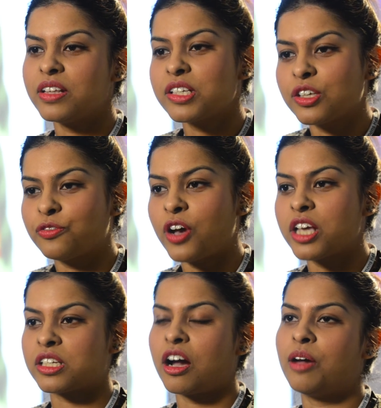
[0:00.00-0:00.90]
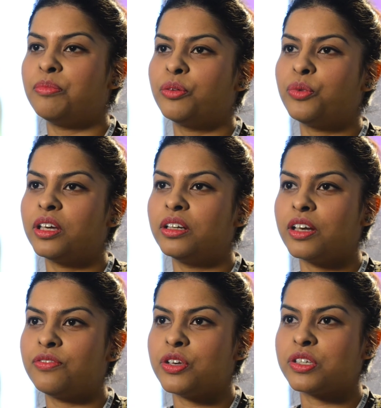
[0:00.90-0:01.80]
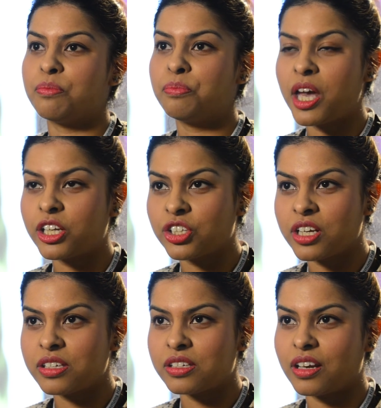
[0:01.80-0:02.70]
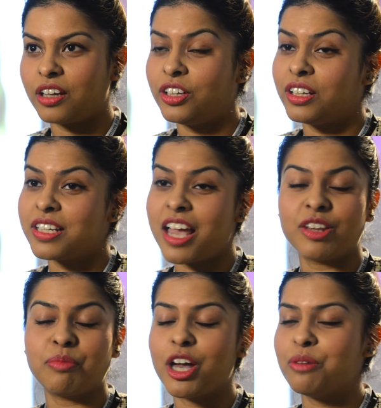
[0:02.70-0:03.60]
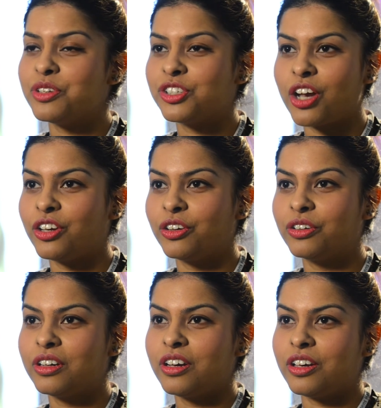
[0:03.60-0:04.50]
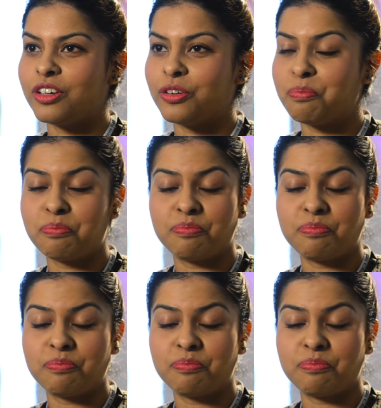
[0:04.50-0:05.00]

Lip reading: this is the first time that we can give you some pictures, and you can take them home and show your your